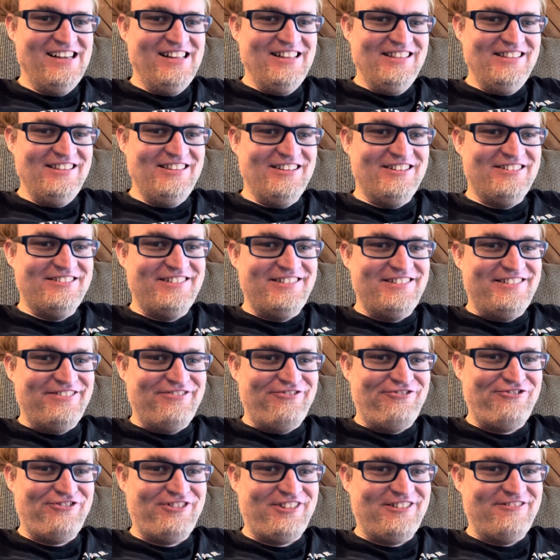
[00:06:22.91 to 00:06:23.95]
Lord
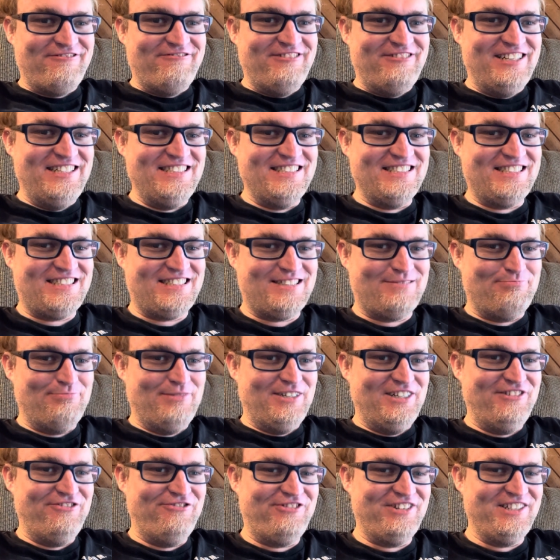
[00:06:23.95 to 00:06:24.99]
of the Rings
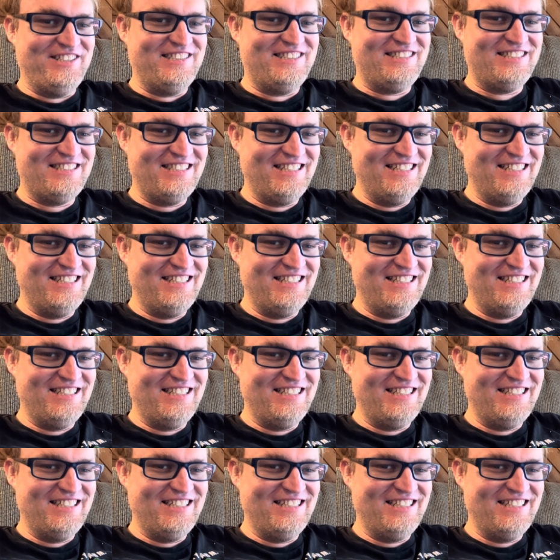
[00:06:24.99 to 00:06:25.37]
movies.